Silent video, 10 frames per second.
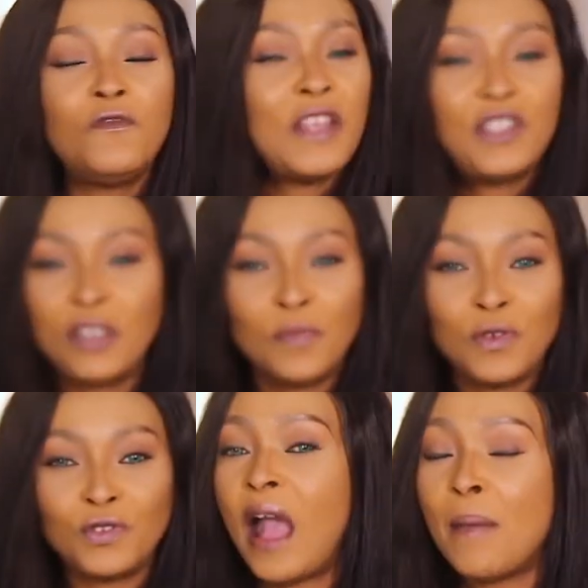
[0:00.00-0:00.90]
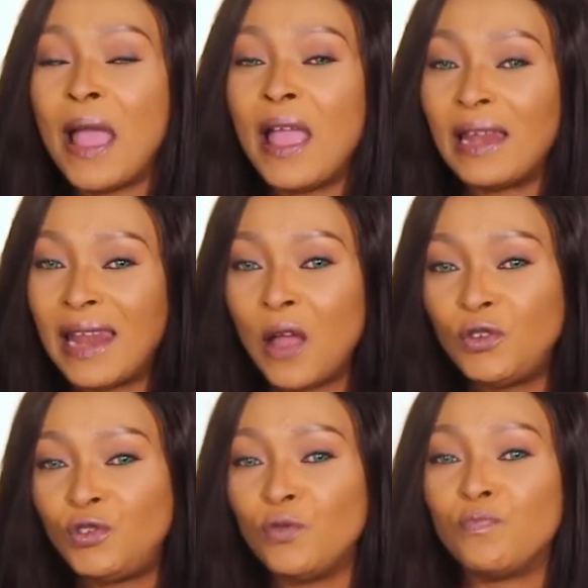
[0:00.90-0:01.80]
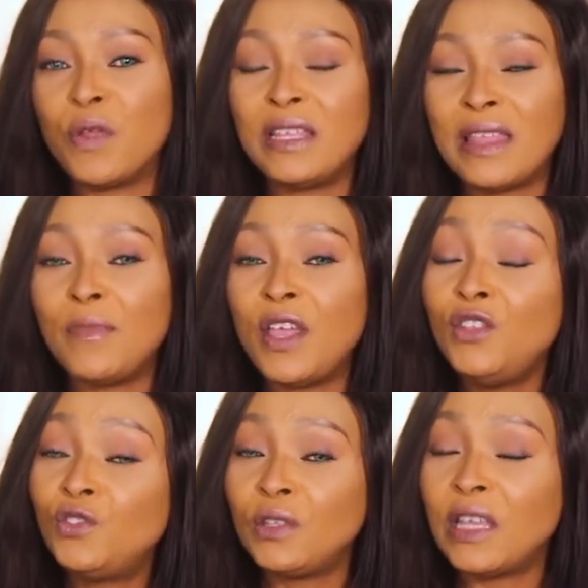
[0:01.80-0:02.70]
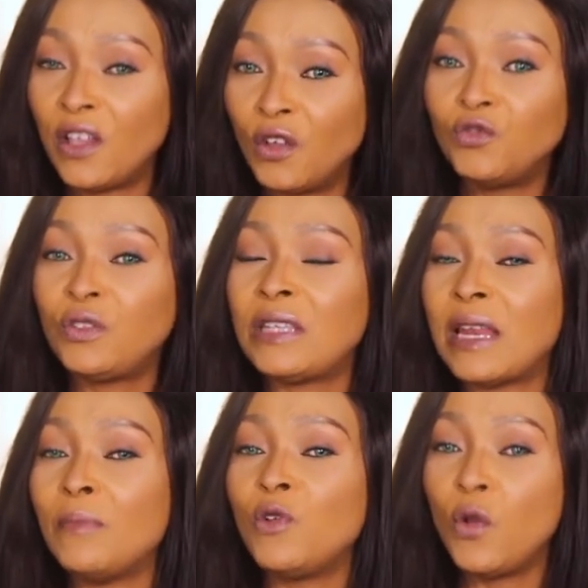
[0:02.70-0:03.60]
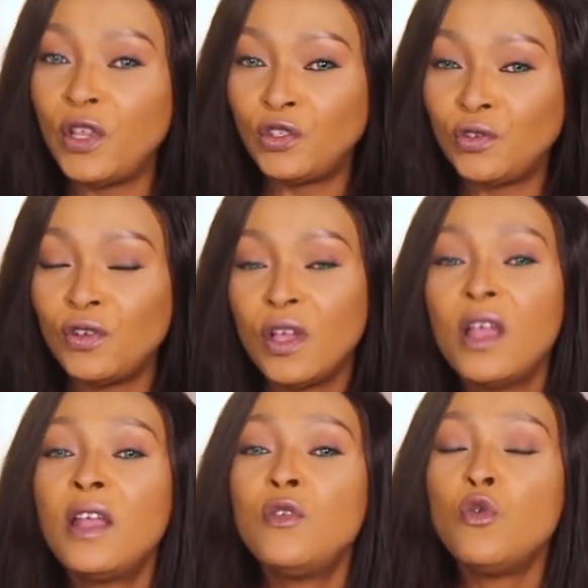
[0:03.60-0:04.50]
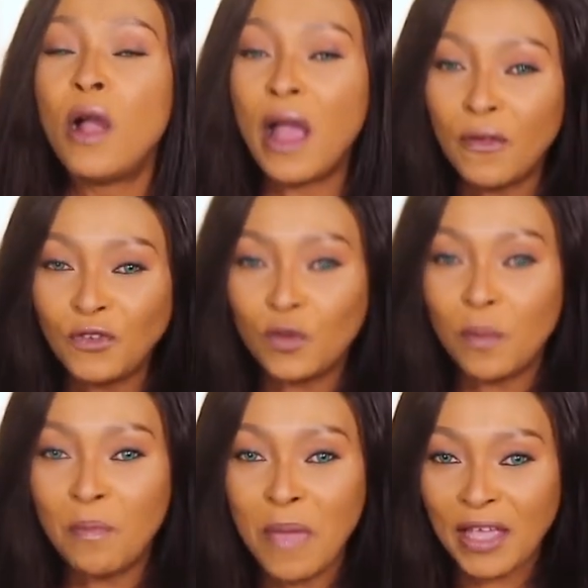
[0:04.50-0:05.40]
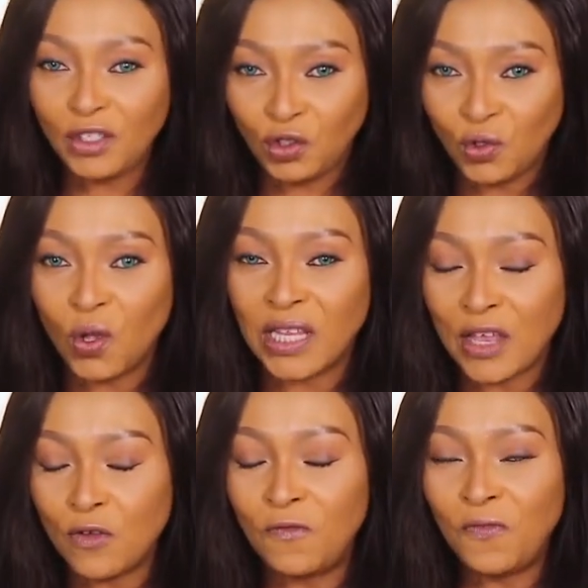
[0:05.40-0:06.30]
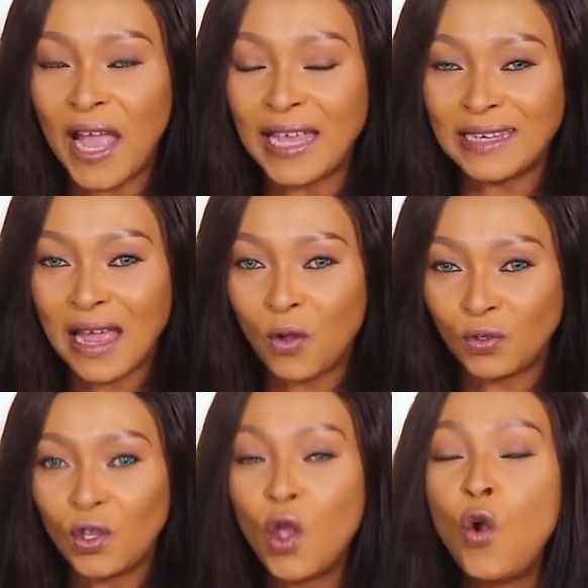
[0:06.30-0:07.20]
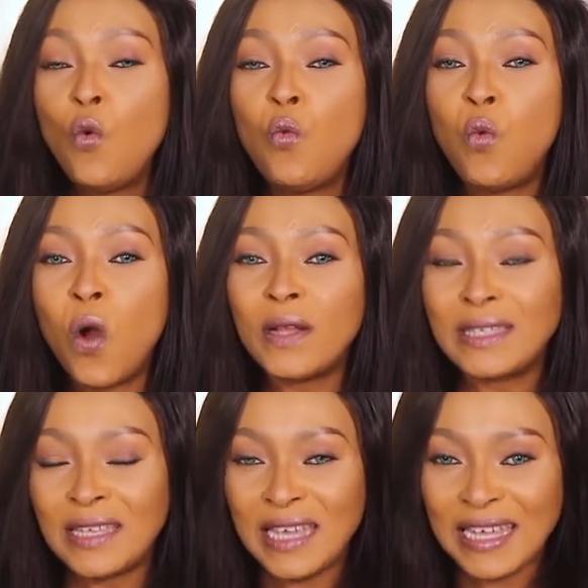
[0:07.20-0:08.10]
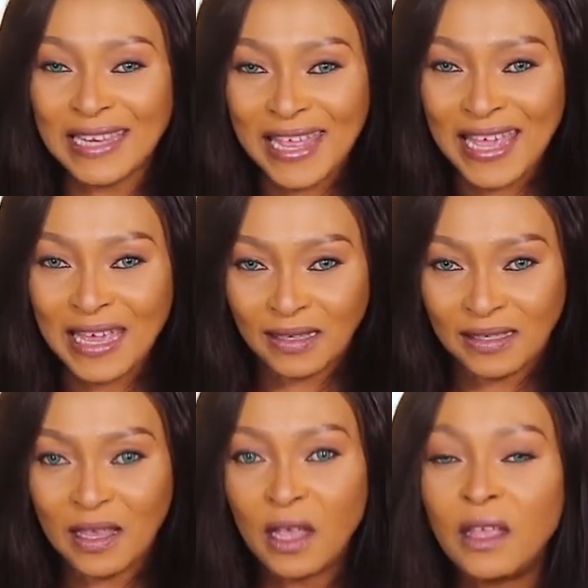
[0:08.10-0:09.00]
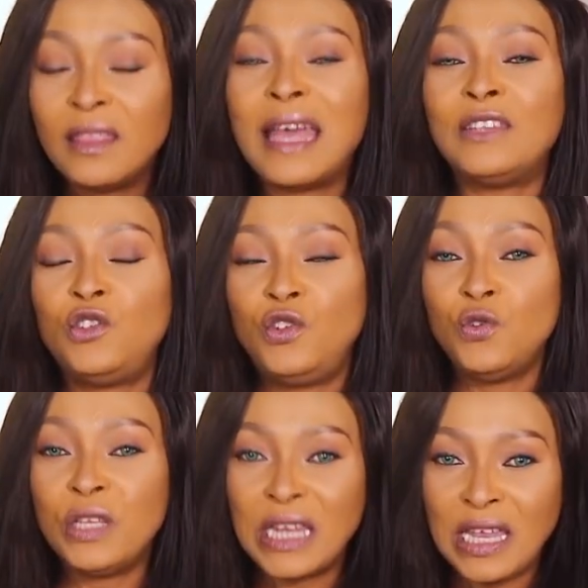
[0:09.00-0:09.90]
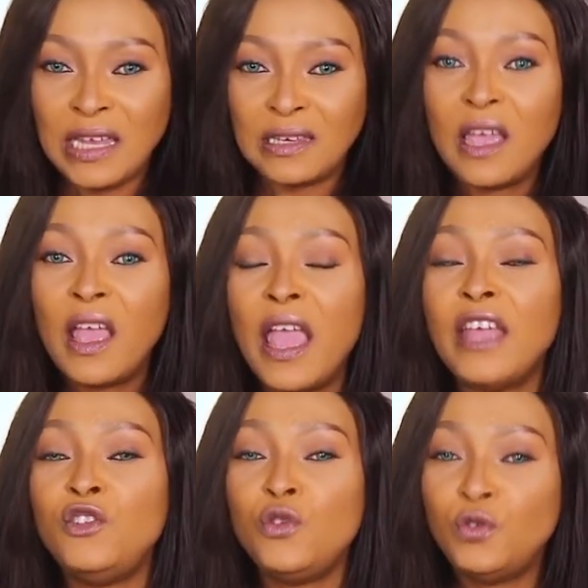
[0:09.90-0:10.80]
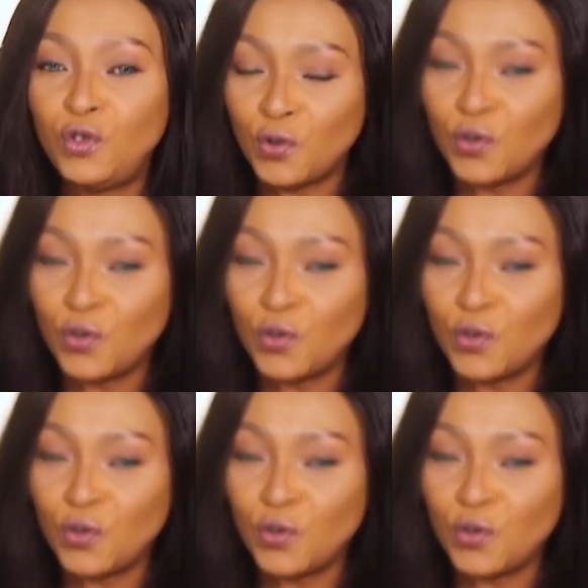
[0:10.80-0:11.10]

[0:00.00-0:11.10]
vegetables? Am I allowed to bring them into the countries that I'm going to? You have to make sure that you find out what it is that you need and you do